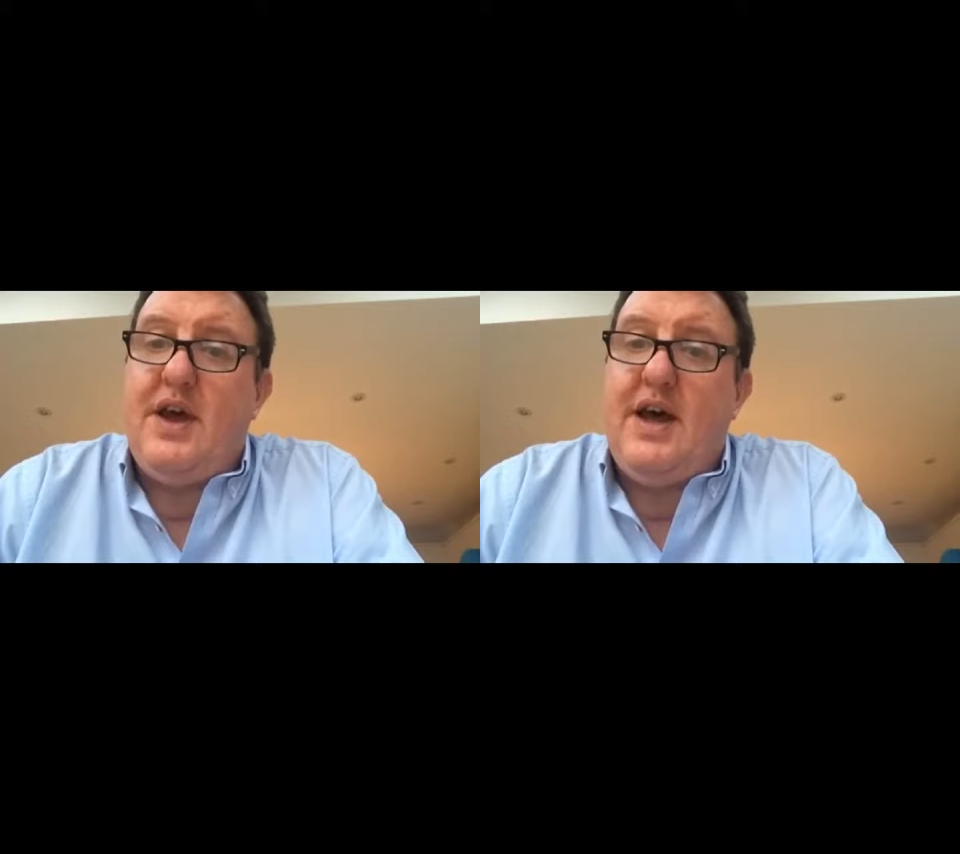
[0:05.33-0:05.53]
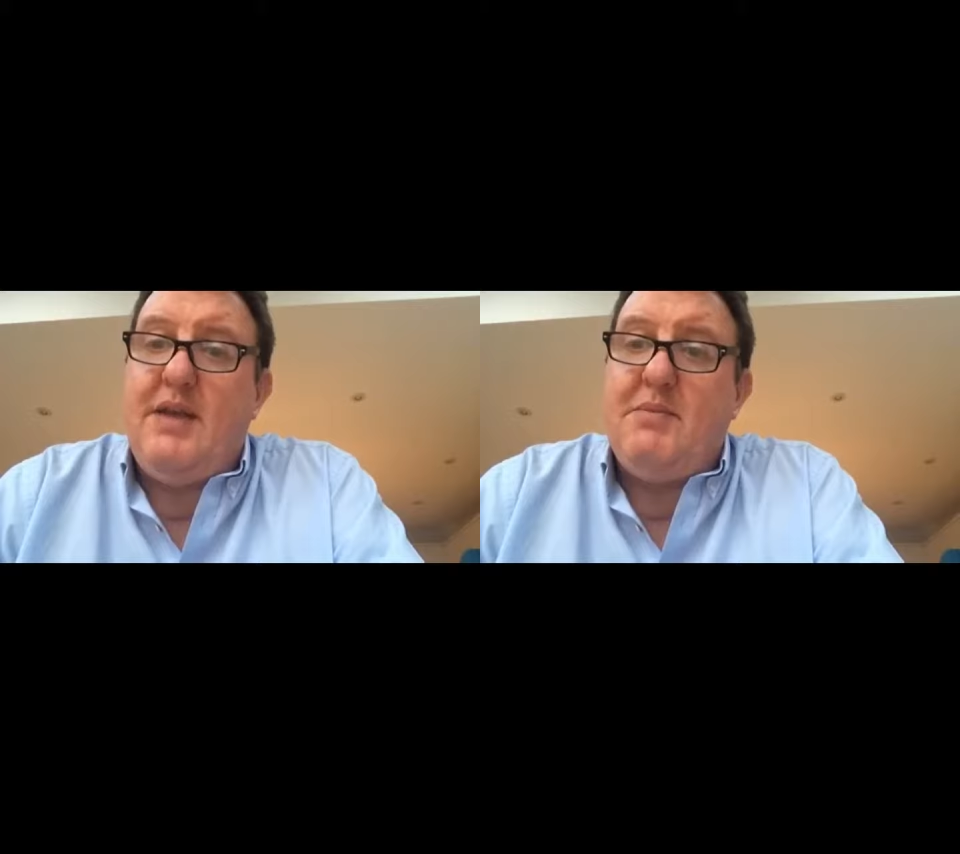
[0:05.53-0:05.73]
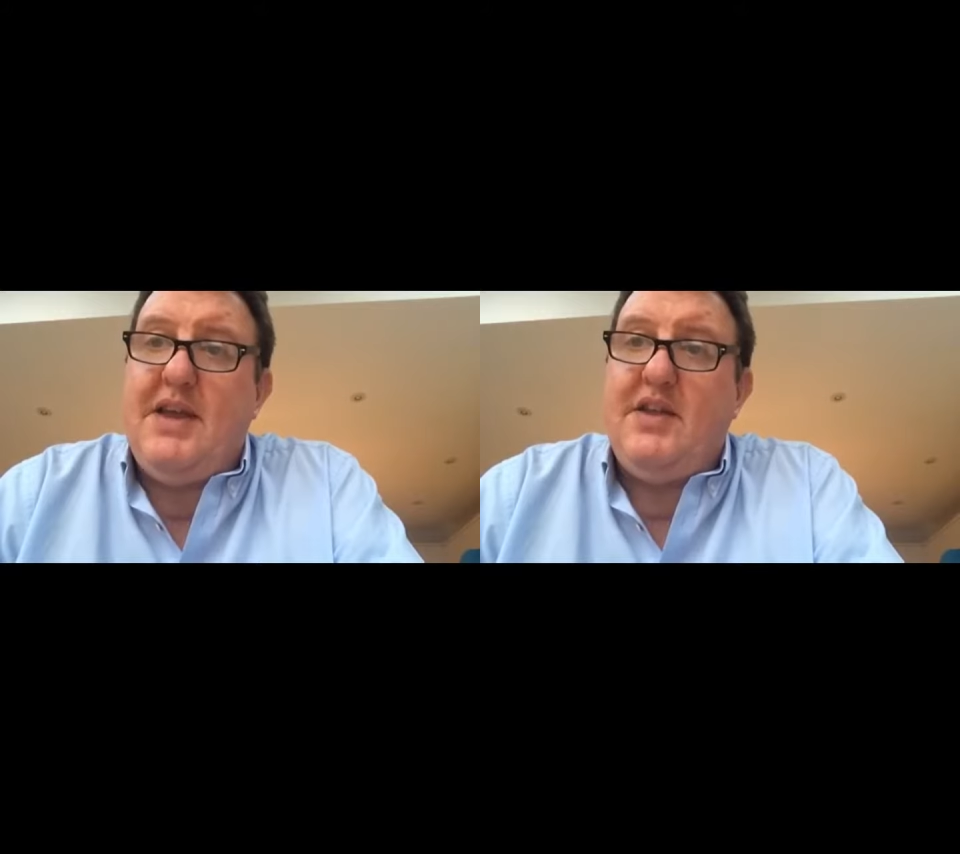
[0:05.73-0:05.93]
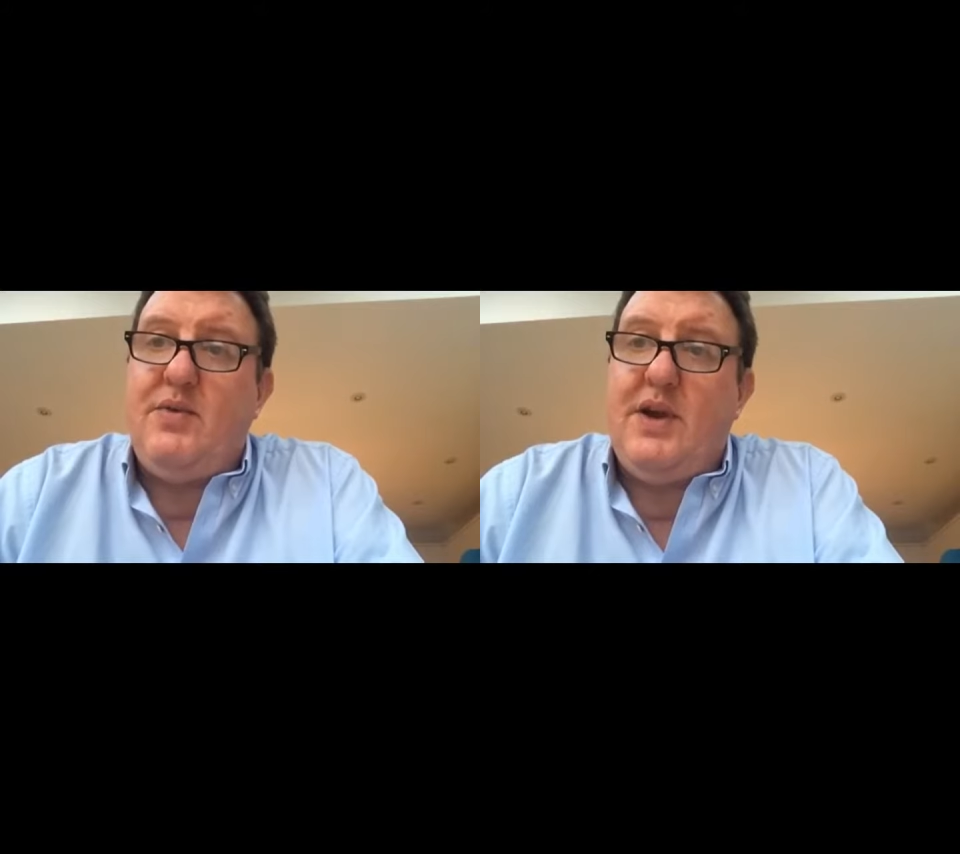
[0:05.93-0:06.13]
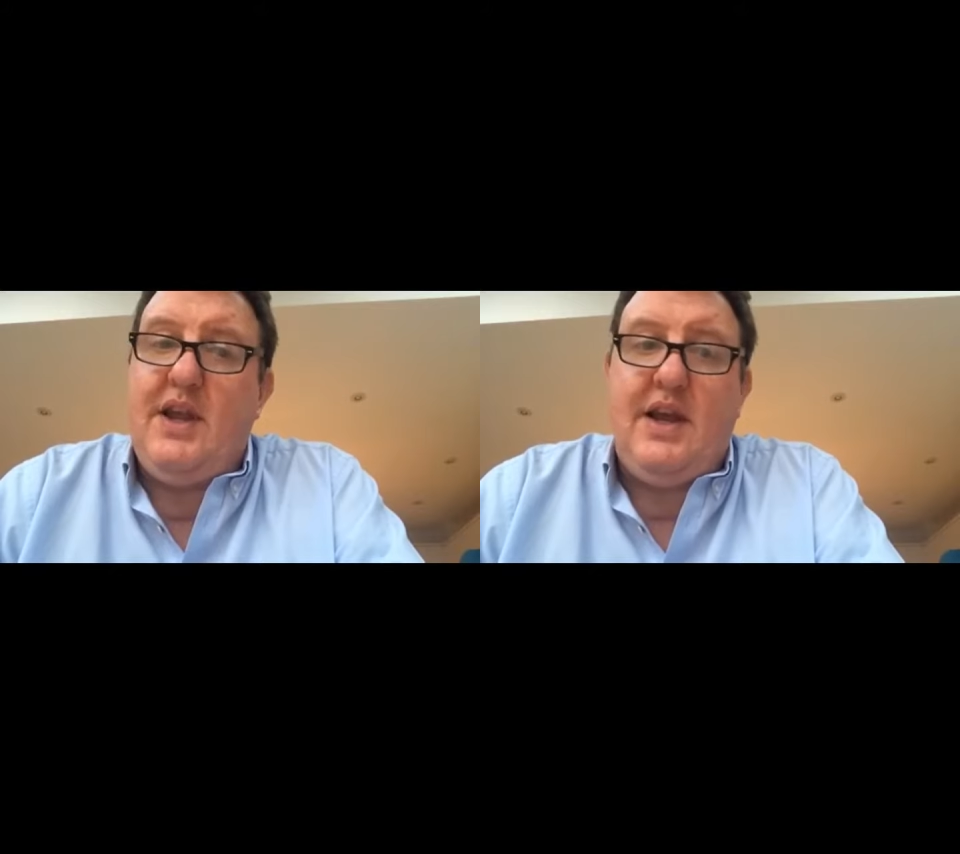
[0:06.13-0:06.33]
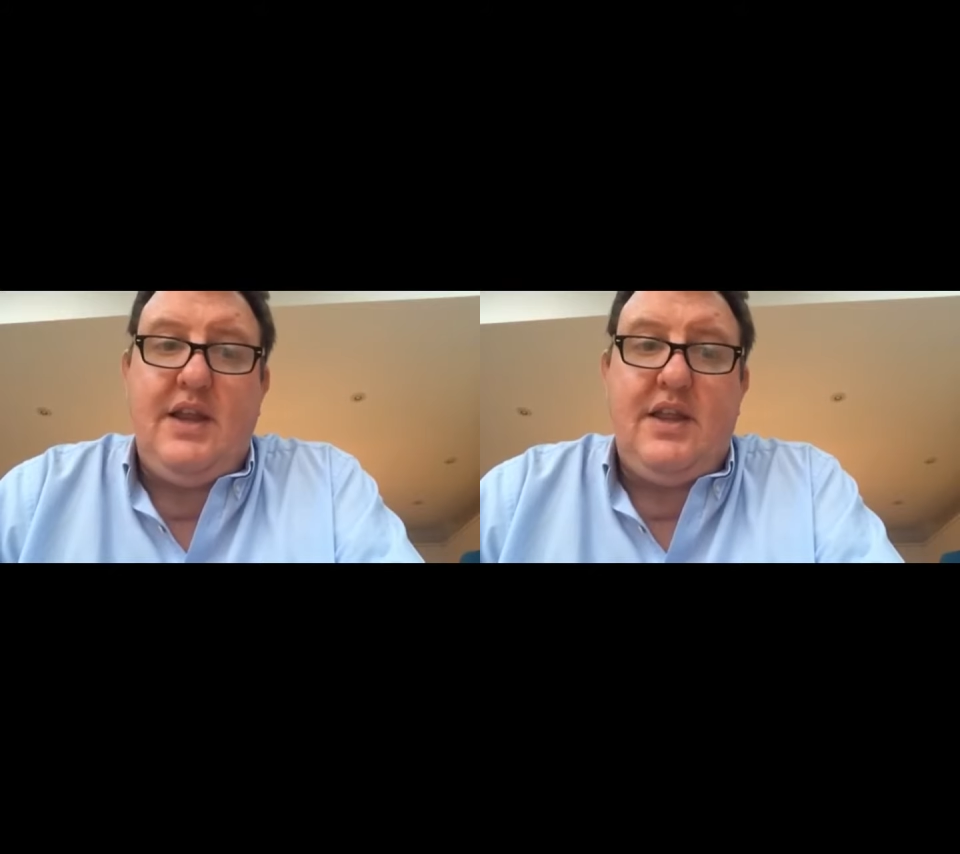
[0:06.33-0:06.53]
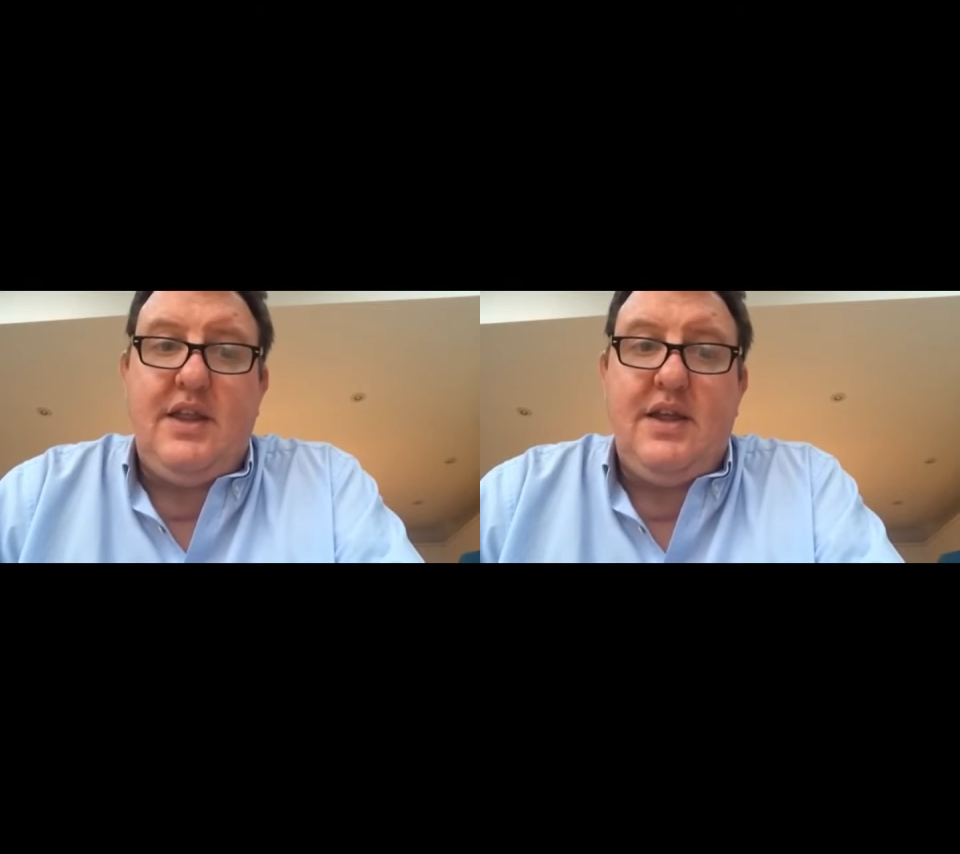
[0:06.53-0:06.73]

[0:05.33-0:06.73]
and May the 28th.